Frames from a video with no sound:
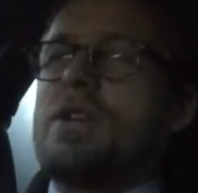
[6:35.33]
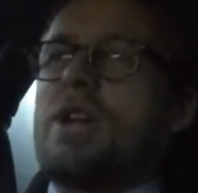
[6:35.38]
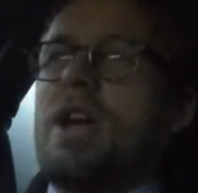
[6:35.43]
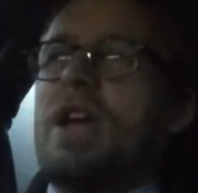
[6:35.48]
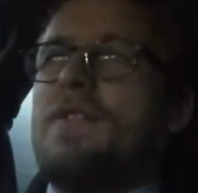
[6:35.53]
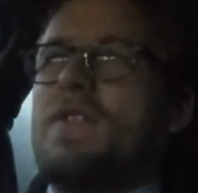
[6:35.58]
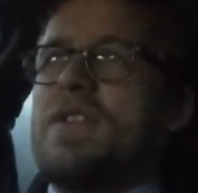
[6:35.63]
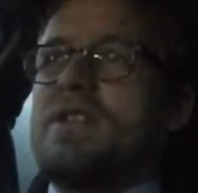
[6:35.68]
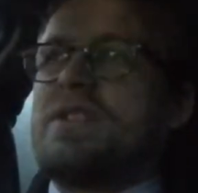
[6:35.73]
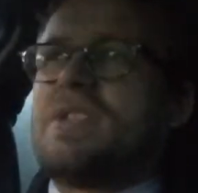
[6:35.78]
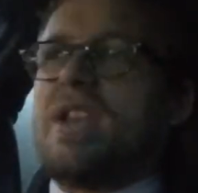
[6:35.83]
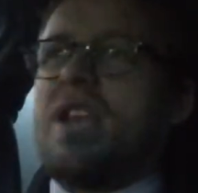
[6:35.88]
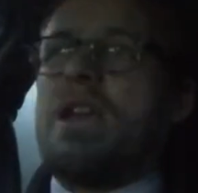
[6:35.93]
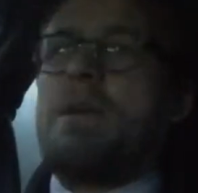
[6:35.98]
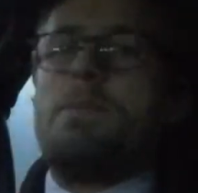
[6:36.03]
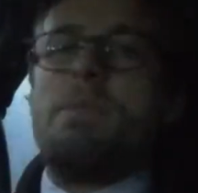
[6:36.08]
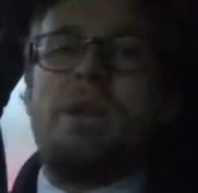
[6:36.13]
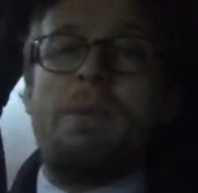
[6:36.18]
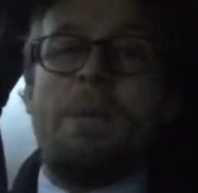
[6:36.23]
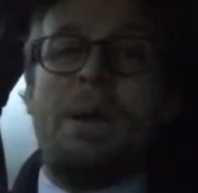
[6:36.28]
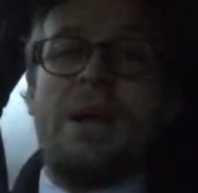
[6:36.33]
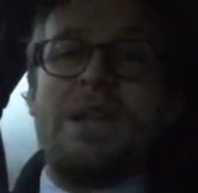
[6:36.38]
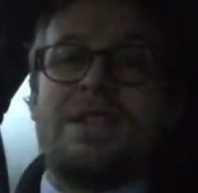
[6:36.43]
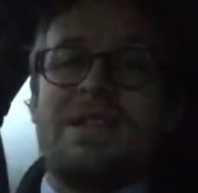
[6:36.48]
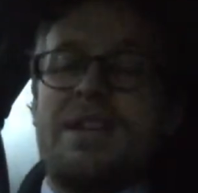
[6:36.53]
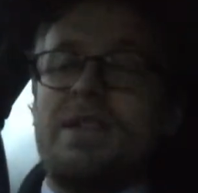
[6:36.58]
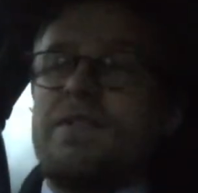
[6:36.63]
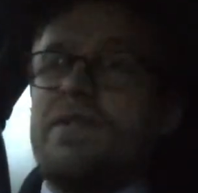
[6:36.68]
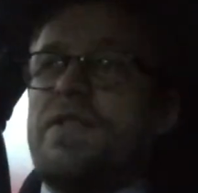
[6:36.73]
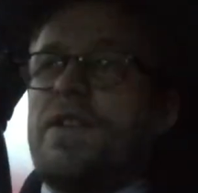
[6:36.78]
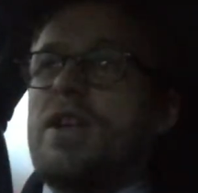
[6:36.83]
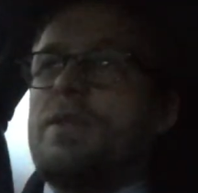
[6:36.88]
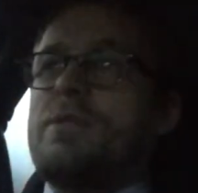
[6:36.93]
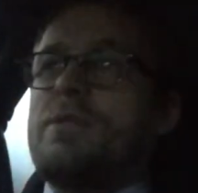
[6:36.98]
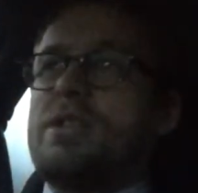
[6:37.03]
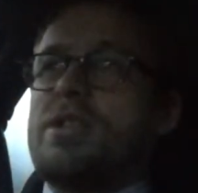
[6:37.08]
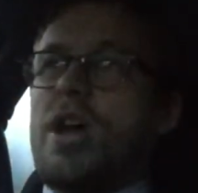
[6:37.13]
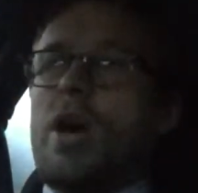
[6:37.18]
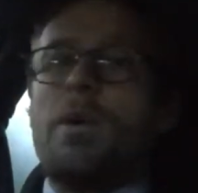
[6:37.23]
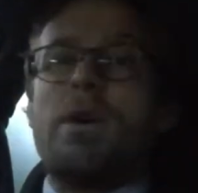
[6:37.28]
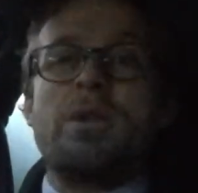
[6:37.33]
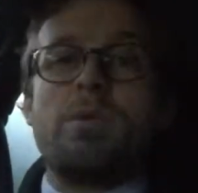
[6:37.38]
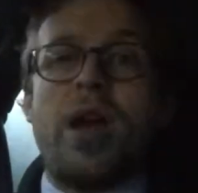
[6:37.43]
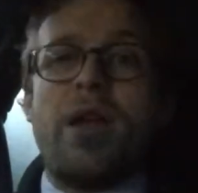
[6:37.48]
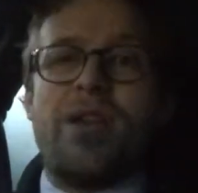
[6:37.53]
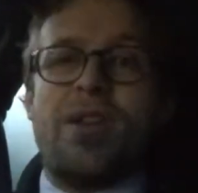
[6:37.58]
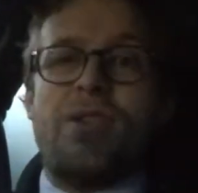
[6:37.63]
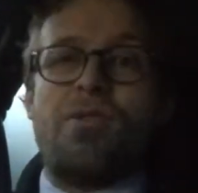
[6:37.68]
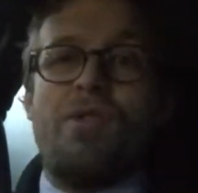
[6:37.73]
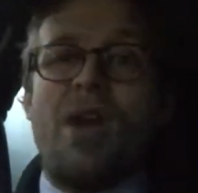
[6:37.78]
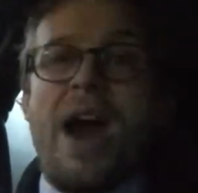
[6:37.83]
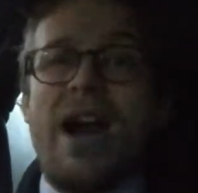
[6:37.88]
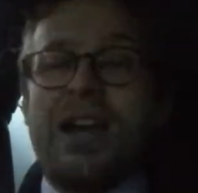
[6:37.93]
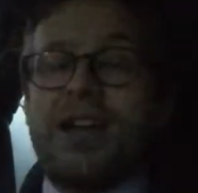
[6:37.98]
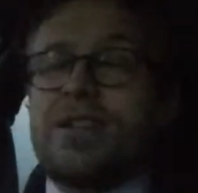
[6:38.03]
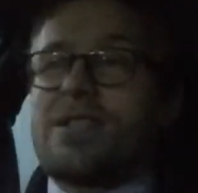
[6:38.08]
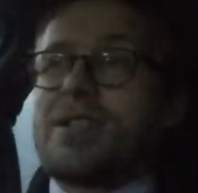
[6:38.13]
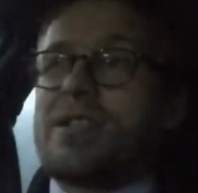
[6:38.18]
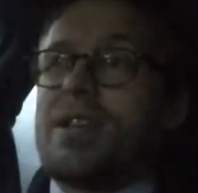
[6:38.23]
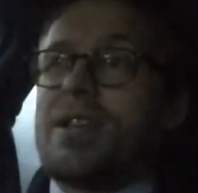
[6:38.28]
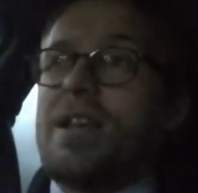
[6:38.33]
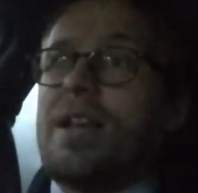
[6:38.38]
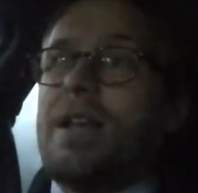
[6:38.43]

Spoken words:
If you see him depicted in films, he's always wearing rags,